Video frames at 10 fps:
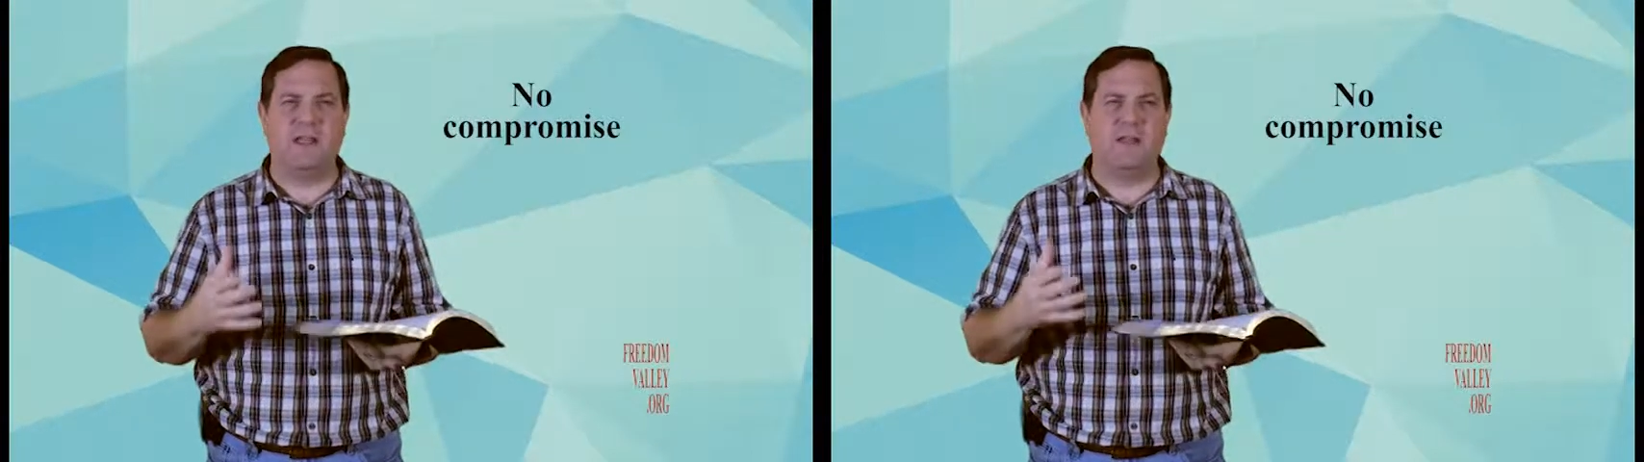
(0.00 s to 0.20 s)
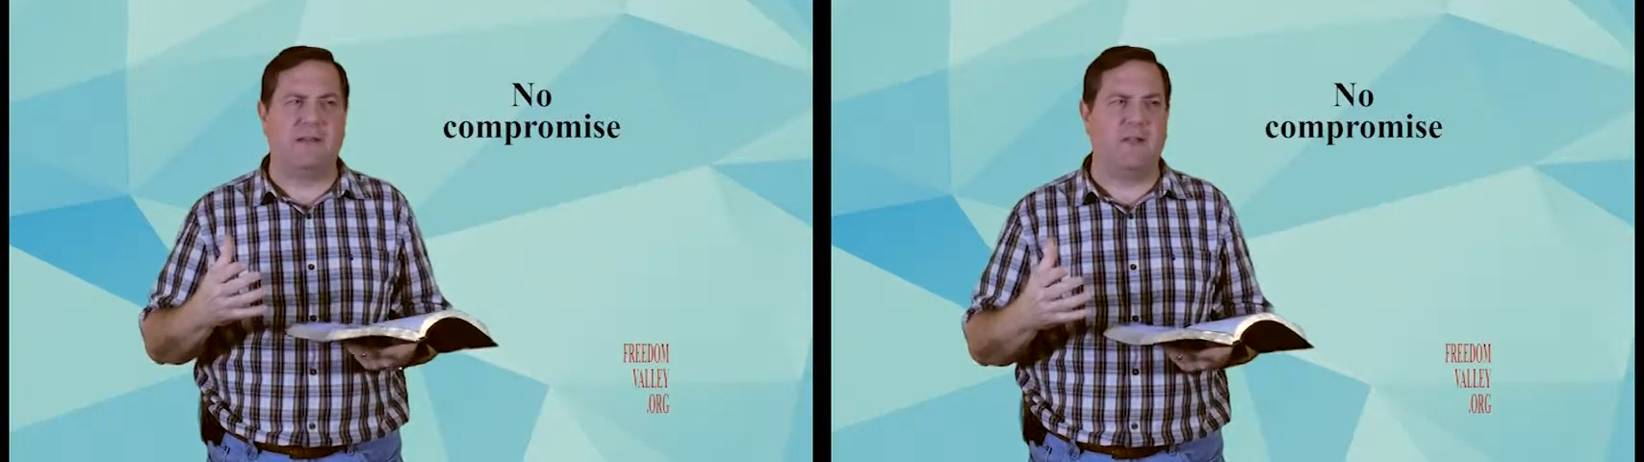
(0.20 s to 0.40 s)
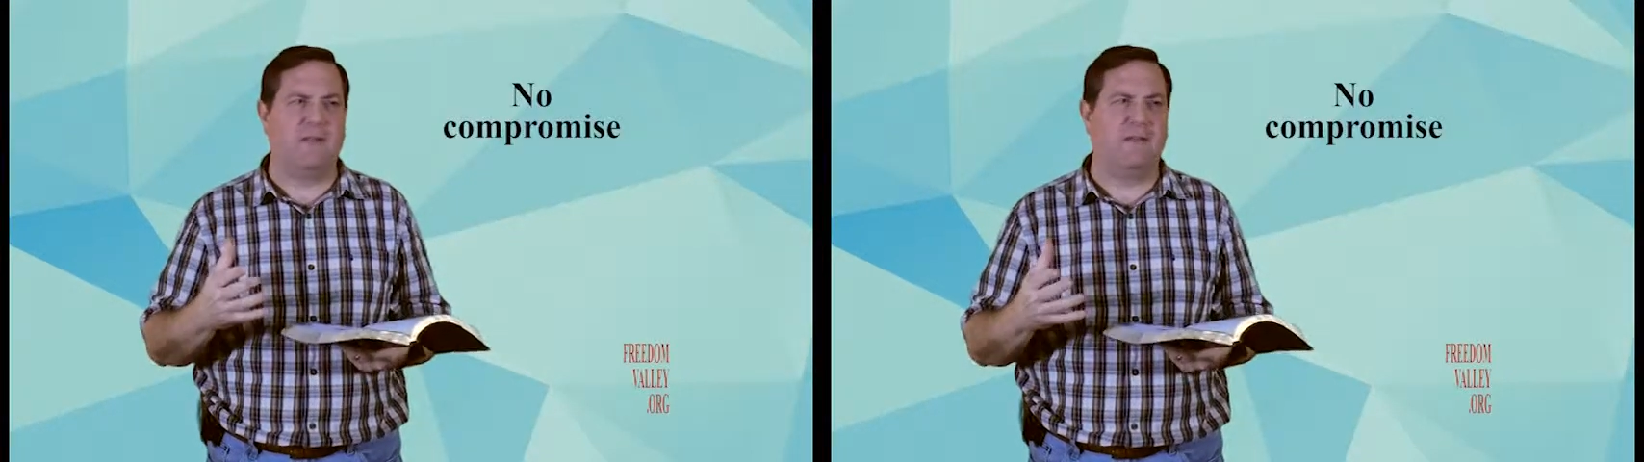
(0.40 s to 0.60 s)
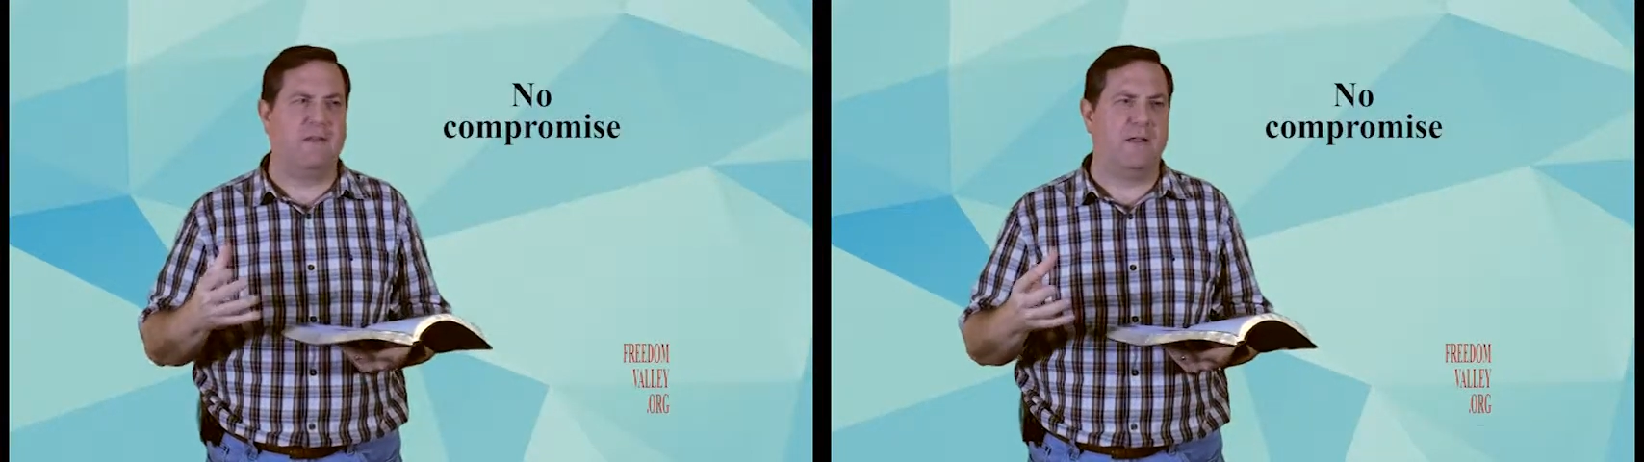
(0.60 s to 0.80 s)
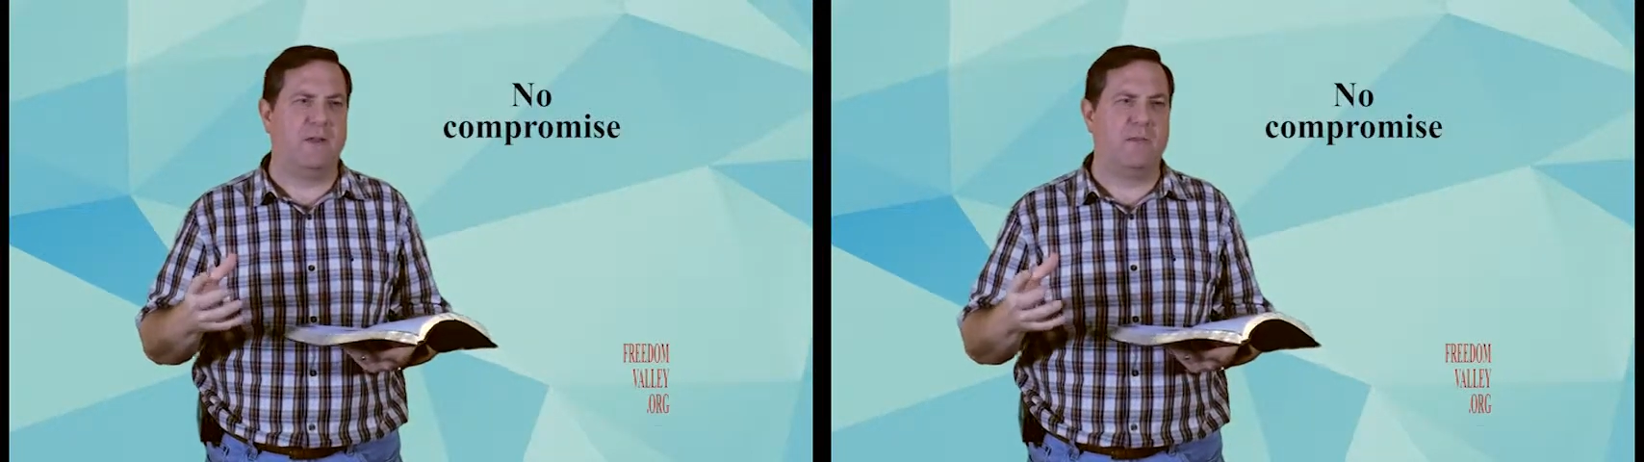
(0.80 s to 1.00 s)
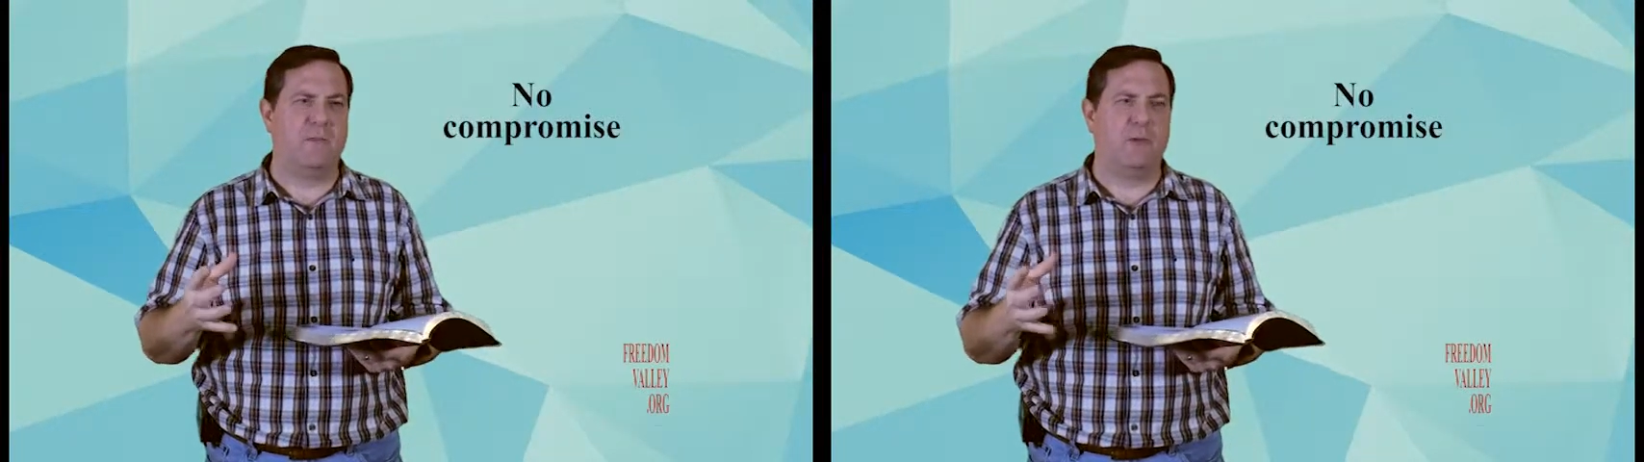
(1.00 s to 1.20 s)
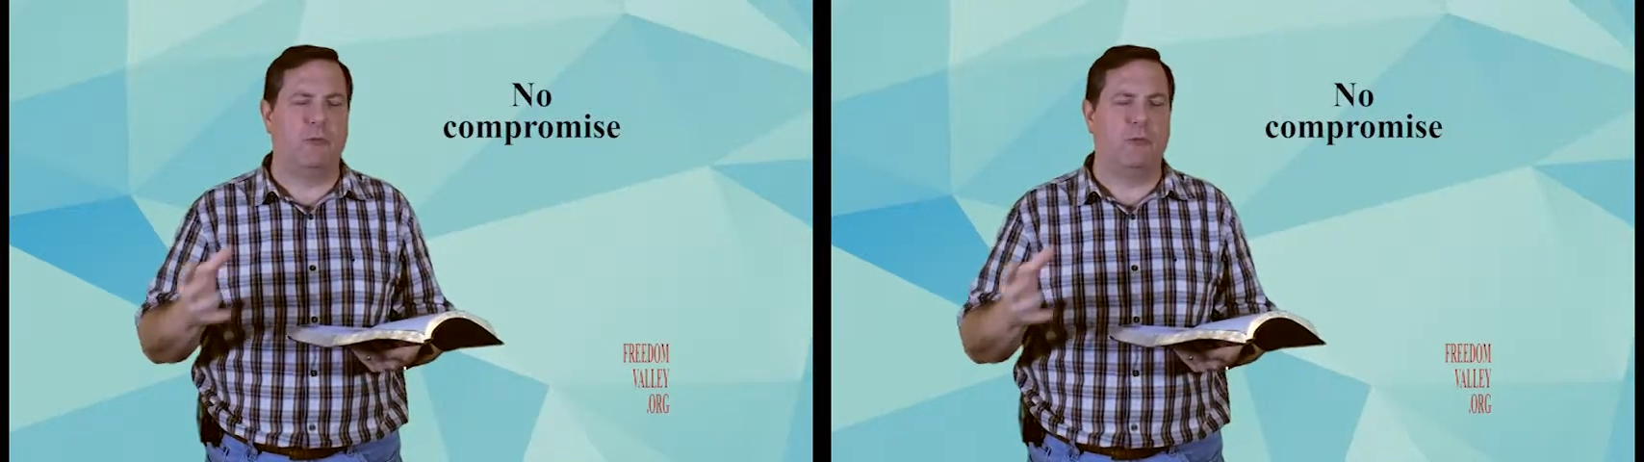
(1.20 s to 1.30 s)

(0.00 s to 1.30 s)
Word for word: that, that um,